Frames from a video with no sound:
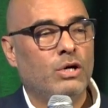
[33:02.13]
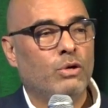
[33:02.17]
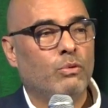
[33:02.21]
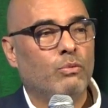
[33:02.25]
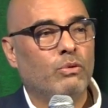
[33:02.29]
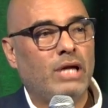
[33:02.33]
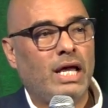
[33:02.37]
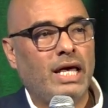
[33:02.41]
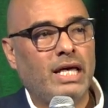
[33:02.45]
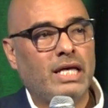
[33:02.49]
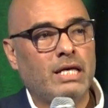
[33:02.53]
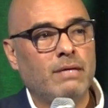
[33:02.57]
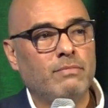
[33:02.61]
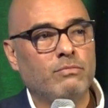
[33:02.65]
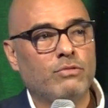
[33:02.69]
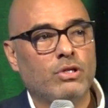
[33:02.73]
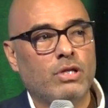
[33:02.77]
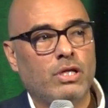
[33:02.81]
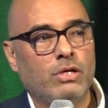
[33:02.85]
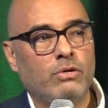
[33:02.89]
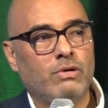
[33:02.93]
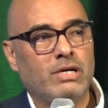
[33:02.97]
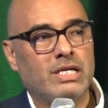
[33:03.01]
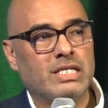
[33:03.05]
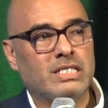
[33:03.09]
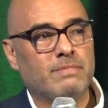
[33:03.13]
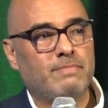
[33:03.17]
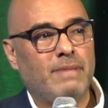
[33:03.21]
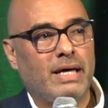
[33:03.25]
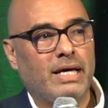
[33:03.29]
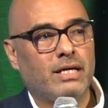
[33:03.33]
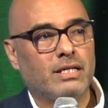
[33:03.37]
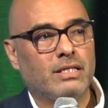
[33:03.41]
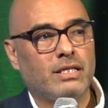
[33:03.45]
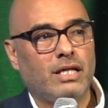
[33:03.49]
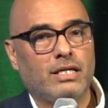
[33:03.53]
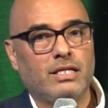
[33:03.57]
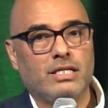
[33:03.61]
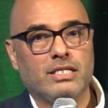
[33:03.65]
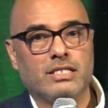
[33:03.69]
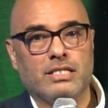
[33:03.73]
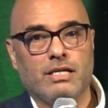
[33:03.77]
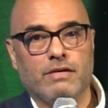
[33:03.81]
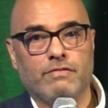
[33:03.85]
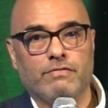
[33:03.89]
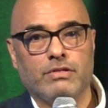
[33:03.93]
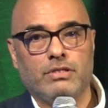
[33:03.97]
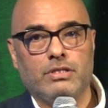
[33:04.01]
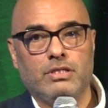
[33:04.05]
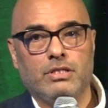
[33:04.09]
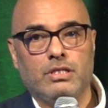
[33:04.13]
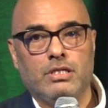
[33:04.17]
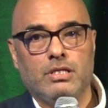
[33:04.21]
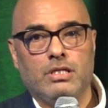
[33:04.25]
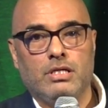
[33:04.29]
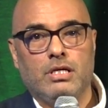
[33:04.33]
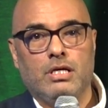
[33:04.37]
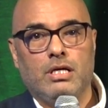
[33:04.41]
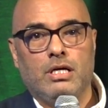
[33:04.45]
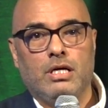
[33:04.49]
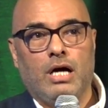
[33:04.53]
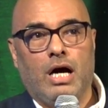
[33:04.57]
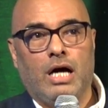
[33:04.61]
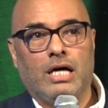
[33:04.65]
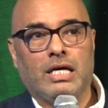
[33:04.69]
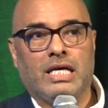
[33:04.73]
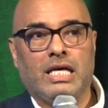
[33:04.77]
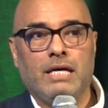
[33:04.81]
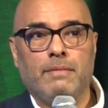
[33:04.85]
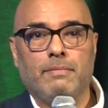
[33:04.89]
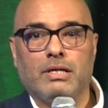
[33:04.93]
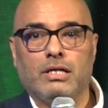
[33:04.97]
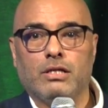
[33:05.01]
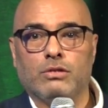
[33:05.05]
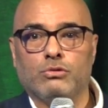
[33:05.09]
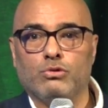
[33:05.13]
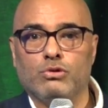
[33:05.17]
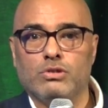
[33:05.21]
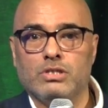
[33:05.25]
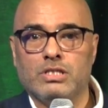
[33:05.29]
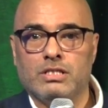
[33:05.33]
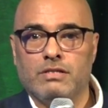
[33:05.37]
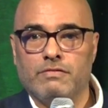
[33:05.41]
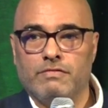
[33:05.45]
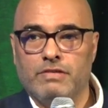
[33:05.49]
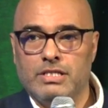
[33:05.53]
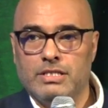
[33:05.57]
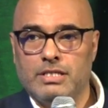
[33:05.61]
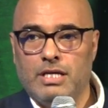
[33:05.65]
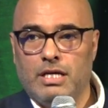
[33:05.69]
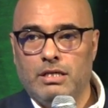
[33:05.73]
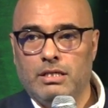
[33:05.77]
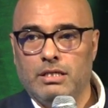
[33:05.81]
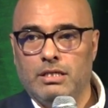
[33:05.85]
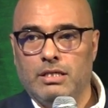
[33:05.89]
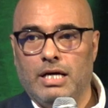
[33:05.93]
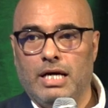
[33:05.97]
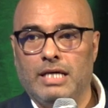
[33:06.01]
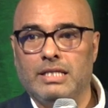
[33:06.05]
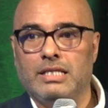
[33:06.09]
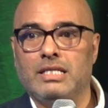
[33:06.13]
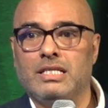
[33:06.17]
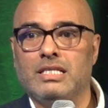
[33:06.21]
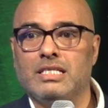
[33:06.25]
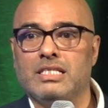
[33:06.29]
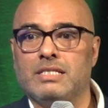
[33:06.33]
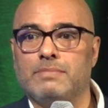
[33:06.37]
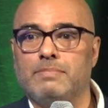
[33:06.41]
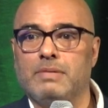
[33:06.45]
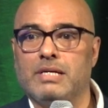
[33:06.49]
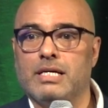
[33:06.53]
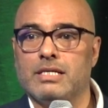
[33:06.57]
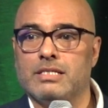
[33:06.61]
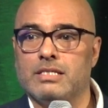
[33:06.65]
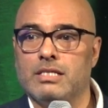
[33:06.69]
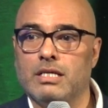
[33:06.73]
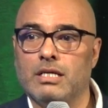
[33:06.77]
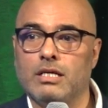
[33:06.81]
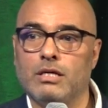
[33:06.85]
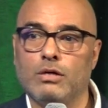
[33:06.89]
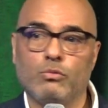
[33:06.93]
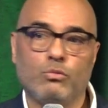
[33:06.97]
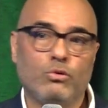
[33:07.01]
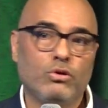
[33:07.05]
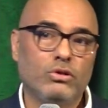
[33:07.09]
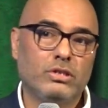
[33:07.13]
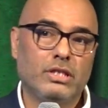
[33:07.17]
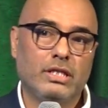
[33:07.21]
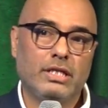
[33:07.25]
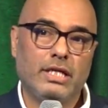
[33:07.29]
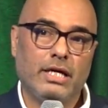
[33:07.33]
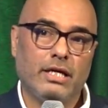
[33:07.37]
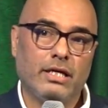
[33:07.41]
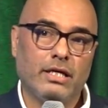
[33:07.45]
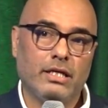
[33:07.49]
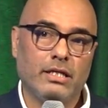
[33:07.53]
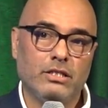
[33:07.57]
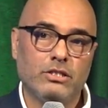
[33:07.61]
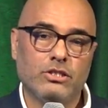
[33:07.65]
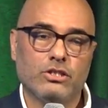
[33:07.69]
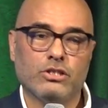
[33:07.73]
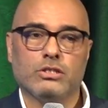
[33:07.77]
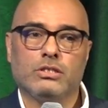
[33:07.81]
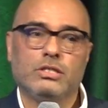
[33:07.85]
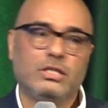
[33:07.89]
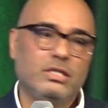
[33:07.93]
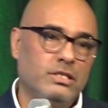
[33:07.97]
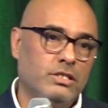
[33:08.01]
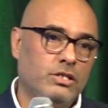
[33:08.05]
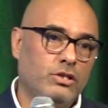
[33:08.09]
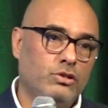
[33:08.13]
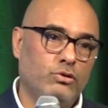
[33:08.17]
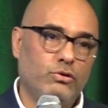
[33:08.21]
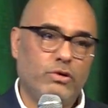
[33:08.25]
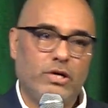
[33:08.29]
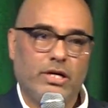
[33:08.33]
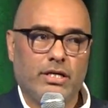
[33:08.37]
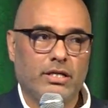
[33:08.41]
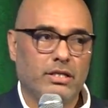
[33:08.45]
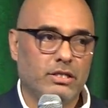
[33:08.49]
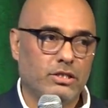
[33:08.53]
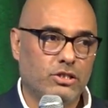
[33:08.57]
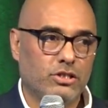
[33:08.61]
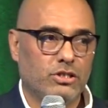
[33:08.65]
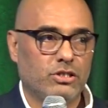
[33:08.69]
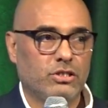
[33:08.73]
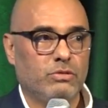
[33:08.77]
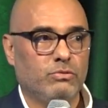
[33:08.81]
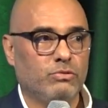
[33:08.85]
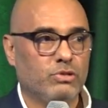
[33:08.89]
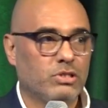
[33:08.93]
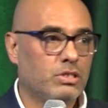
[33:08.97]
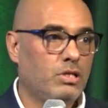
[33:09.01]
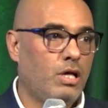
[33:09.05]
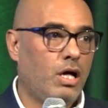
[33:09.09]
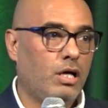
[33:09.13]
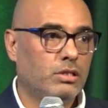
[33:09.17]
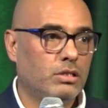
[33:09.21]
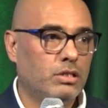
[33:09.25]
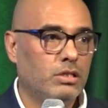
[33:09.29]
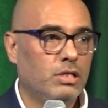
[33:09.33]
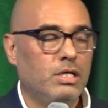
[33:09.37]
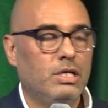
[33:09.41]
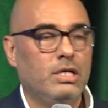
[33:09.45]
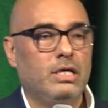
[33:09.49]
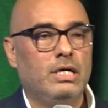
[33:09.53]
When I came to the US back in '97, I came on a tourist visa. I didn't speak a single word in English, 0 English, it was none.